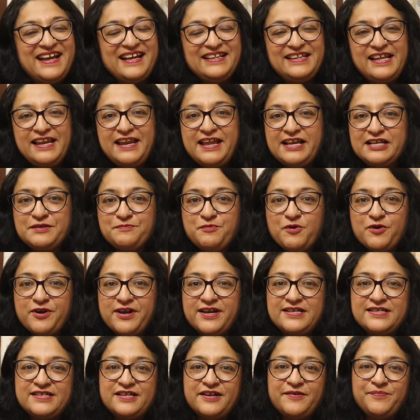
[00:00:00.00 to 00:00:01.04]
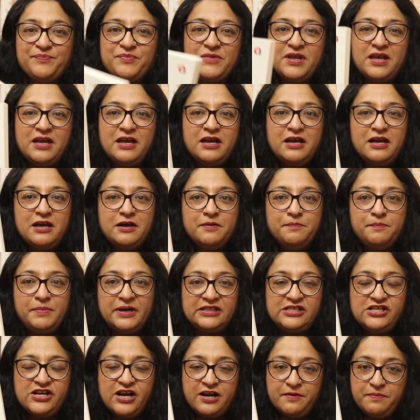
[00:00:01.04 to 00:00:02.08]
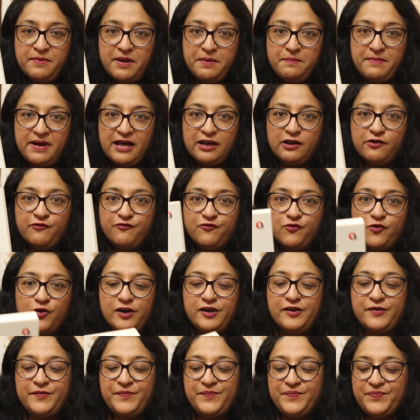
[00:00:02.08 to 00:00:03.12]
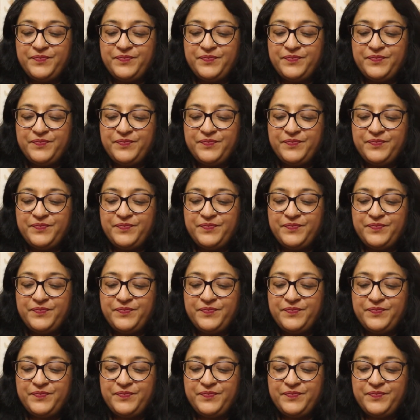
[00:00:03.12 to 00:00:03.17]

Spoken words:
And the next book is Patjhad by Manav Kaul.